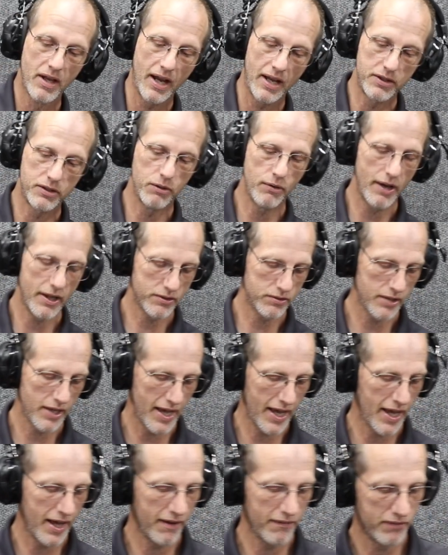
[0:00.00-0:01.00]
do actually
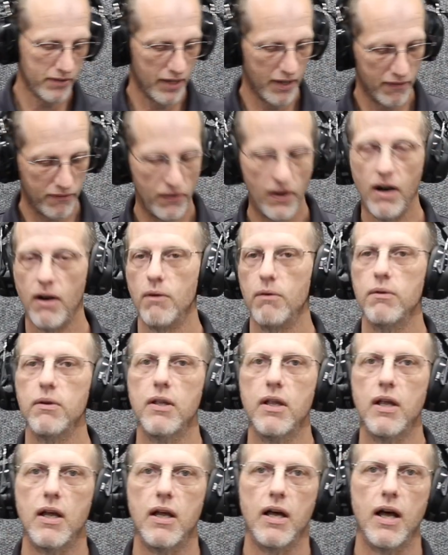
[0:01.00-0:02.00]
have a phone
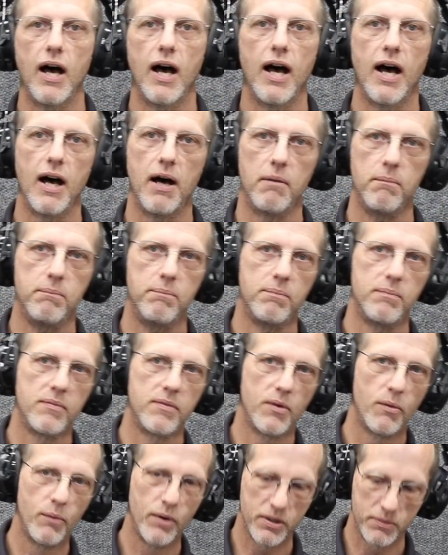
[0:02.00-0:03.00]

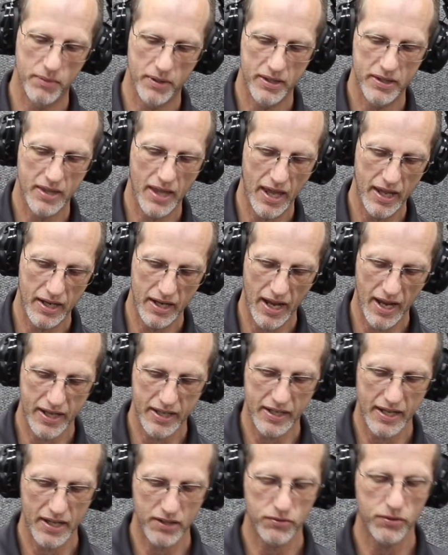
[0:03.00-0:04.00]
with me that I can
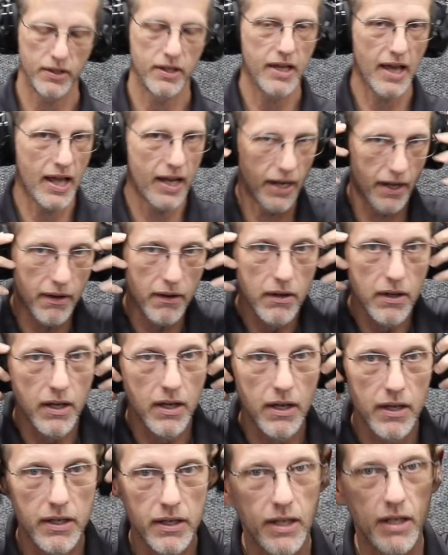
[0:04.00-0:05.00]
actually kind of,
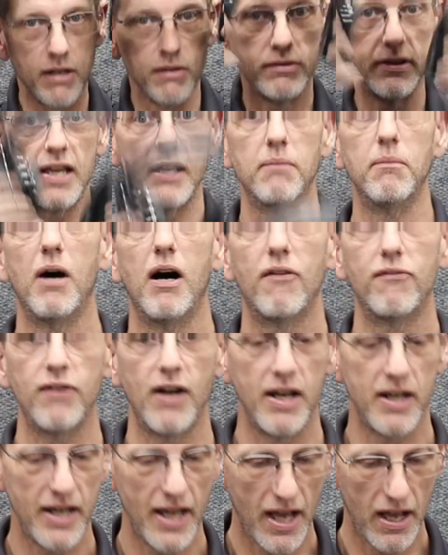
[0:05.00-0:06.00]
take them off
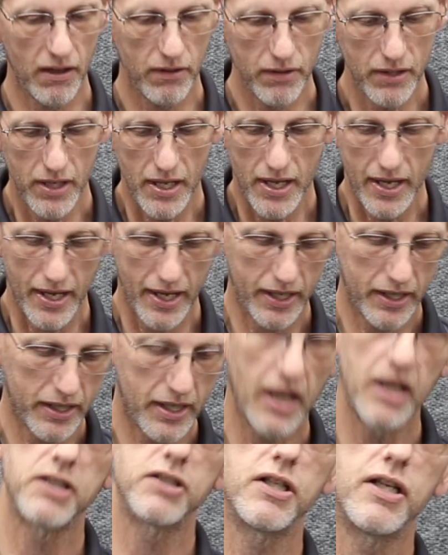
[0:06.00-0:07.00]
right now and to
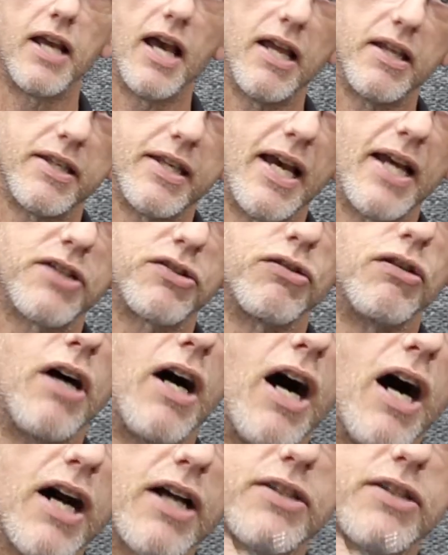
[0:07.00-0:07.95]
kind of show you how the actual aux